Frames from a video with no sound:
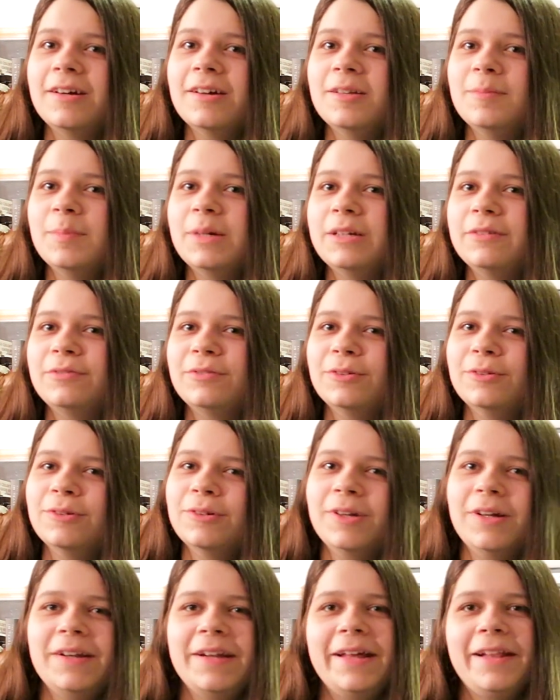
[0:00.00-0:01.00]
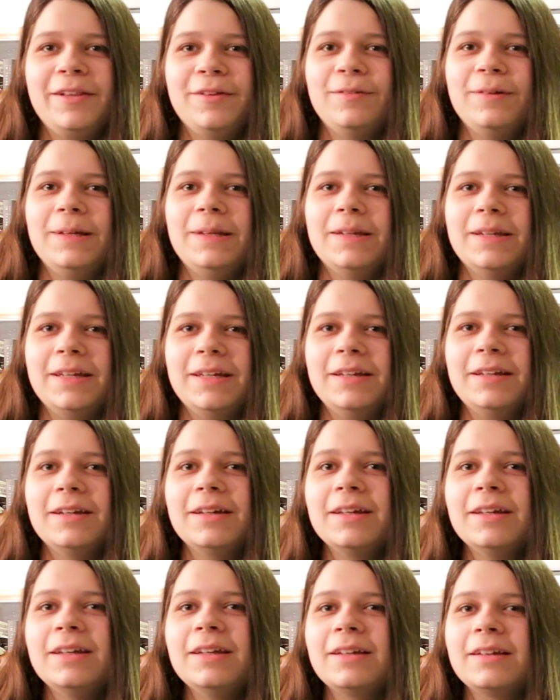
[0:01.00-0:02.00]
on my floor on Halloween night,
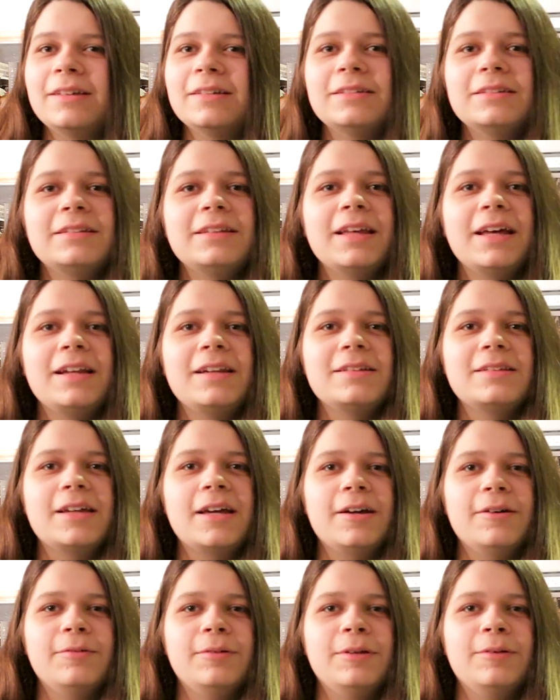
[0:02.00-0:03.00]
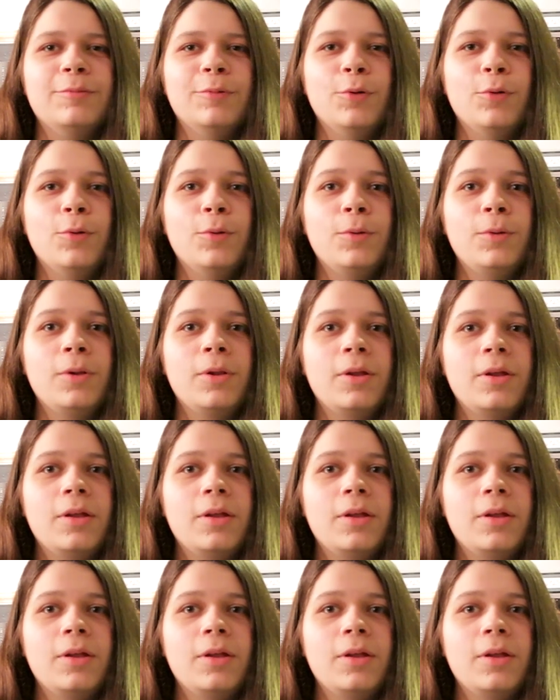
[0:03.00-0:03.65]
because that is how we roll.